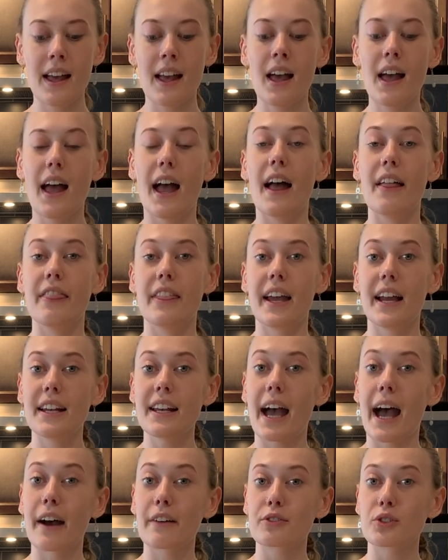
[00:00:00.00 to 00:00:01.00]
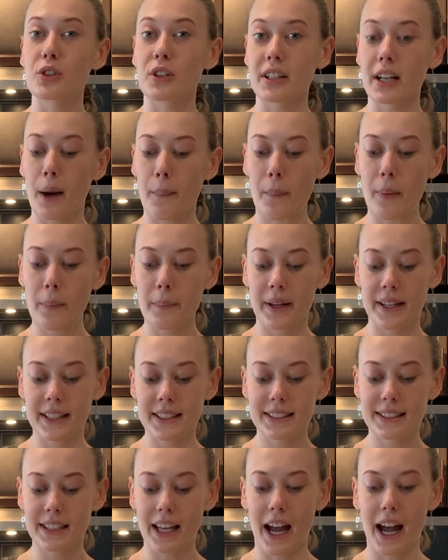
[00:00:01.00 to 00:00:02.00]
And then after a couple
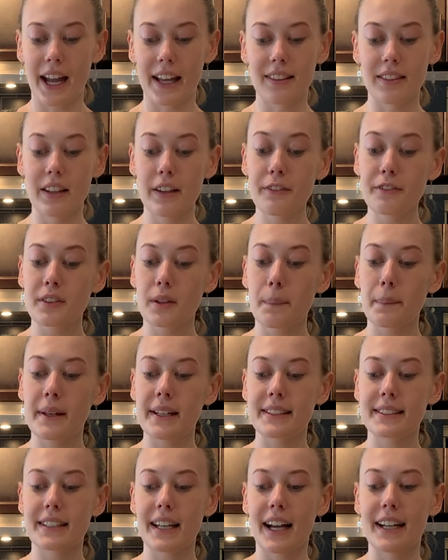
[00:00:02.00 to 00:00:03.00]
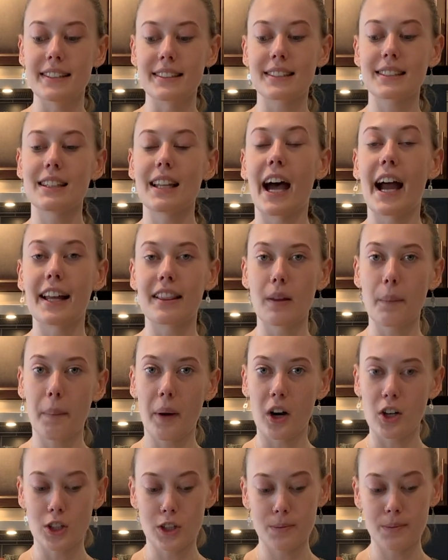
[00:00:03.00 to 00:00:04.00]
minutes, I lift the pizza and slide the
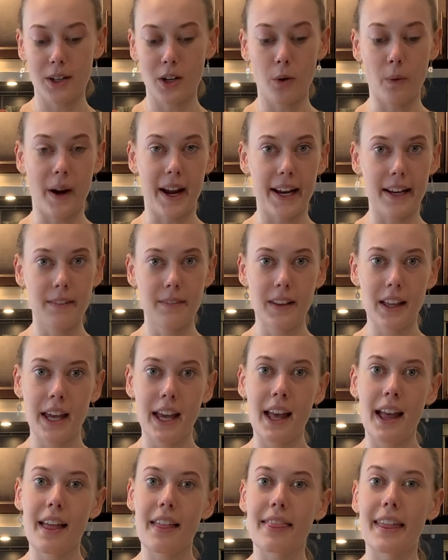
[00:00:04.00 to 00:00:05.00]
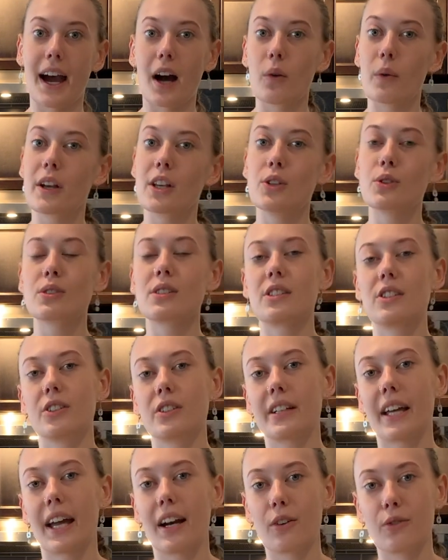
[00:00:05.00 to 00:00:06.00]
parchment away. That way you still
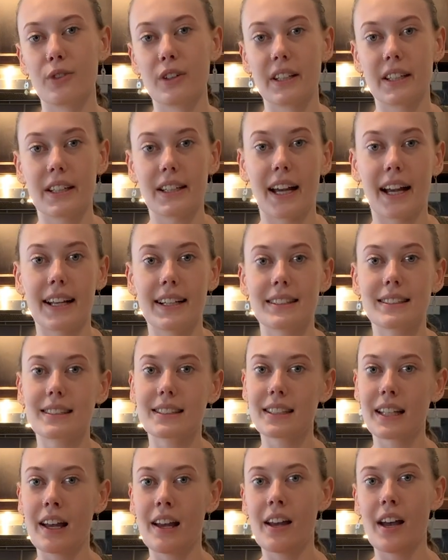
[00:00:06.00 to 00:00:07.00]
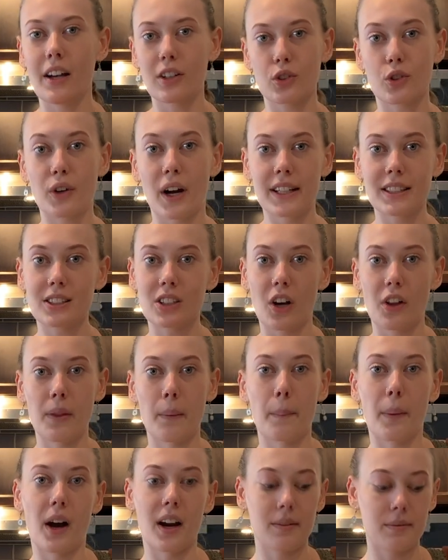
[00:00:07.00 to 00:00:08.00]
get a really nice crust on the
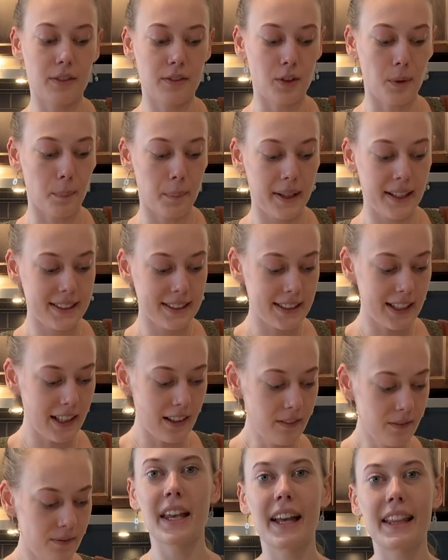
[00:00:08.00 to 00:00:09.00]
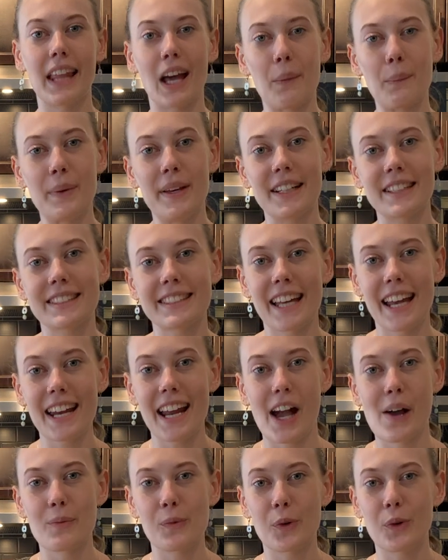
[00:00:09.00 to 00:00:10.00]
bottom of your pizza. That being said,
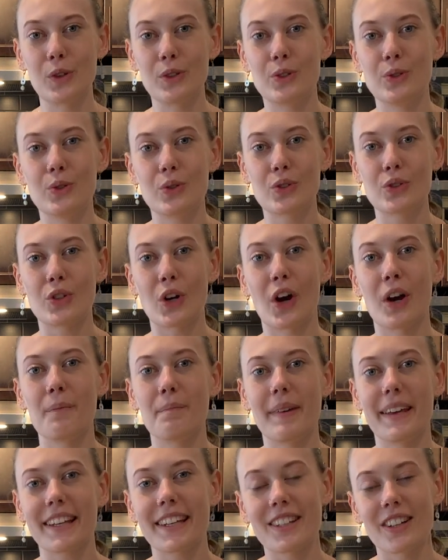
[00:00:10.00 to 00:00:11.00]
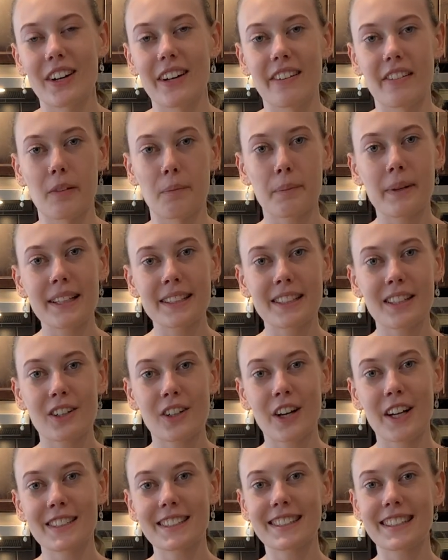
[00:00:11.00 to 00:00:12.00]
I'm going to start making all the pizza
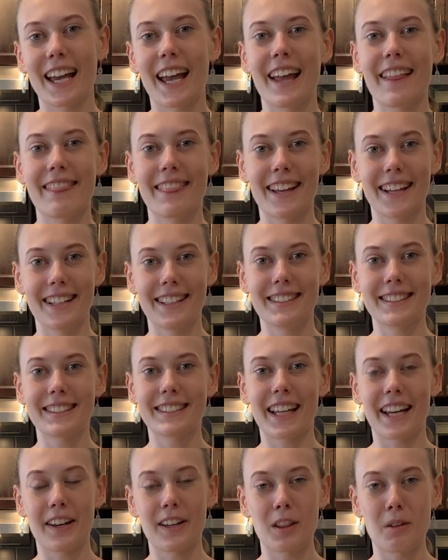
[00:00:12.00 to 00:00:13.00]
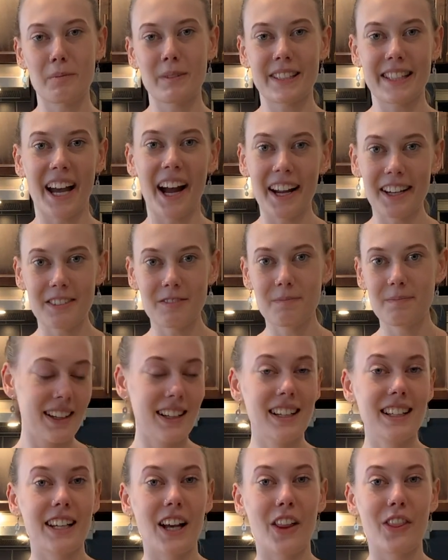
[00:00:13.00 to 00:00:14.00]
crusts and then setting them aside.
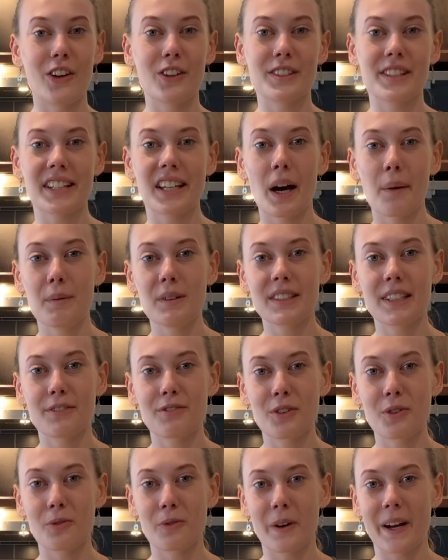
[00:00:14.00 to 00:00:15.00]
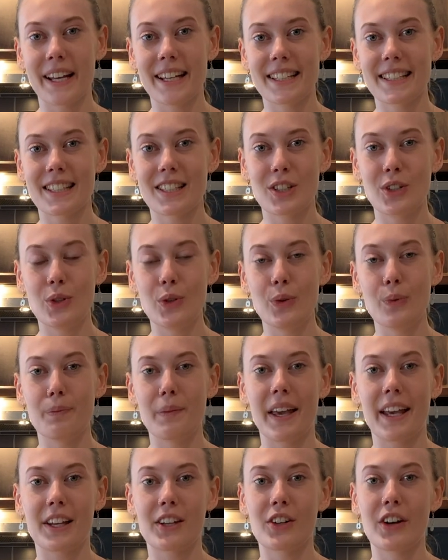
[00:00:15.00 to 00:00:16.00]
Now there's a couple different ways to
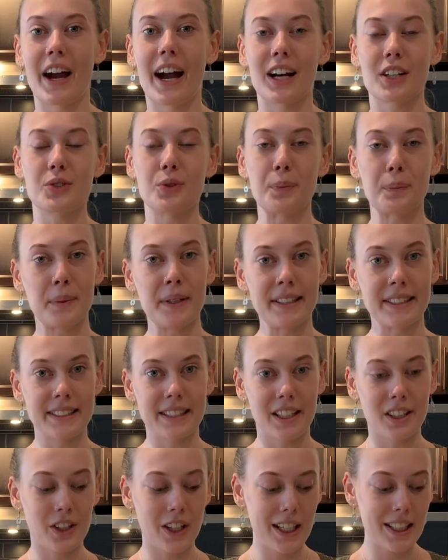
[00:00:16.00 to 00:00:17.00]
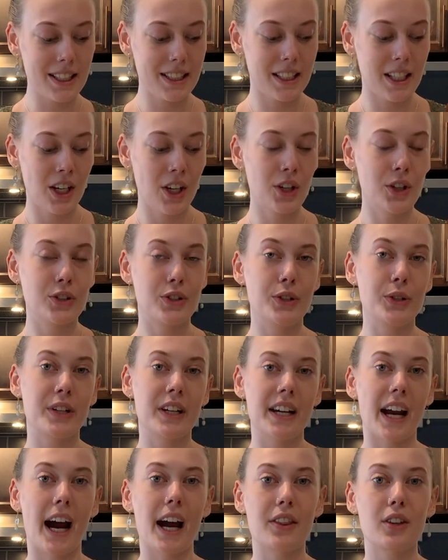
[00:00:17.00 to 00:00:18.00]
make your actual pizza crust. So you
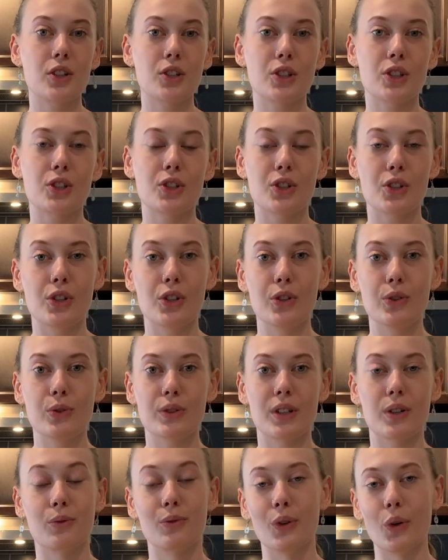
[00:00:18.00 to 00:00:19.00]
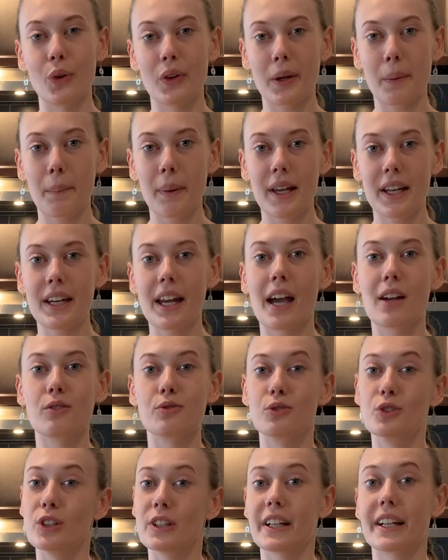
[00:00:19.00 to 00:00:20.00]
can either just use a rolling pin
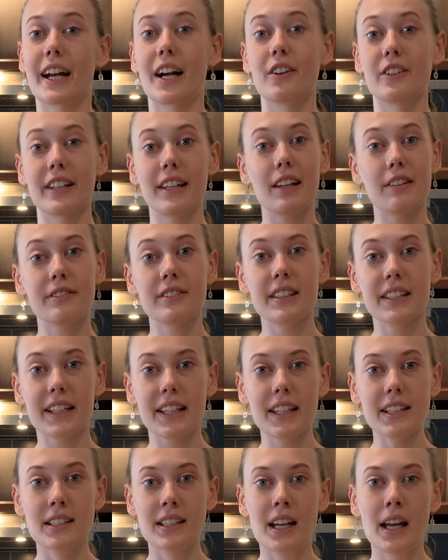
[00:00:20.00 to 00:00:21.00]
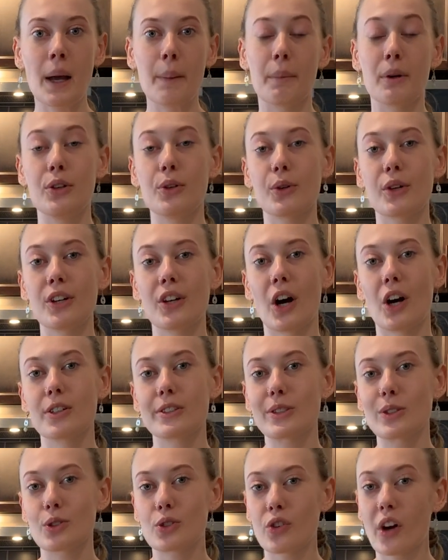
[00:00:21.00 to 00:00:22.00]
and roll it out evenly, but you can
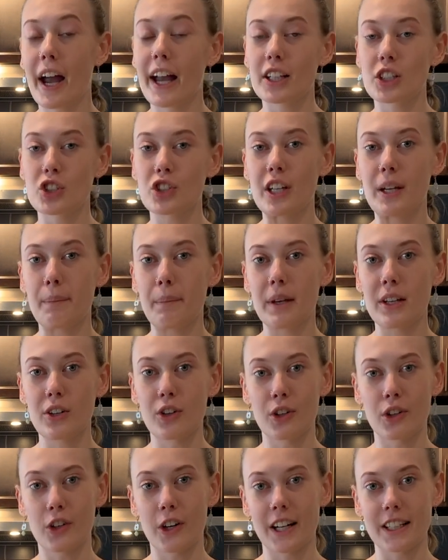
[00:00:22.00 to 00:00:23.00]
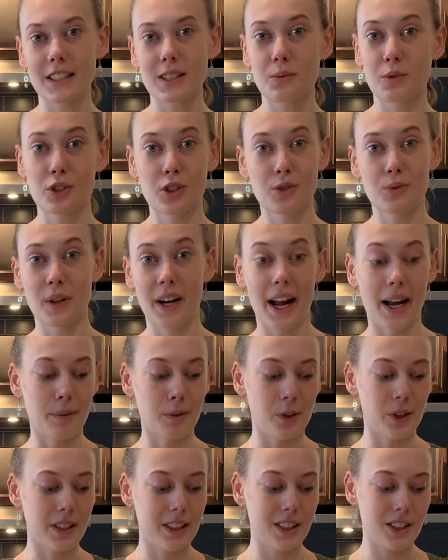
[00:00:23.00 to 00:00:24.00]
also try and shaping your crust, which is what I'm
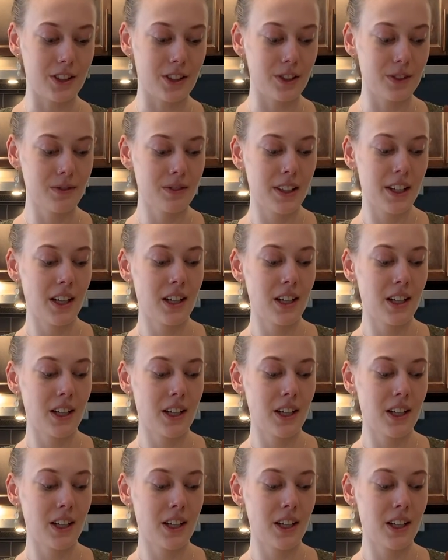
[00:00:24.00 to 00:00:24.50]
going to do.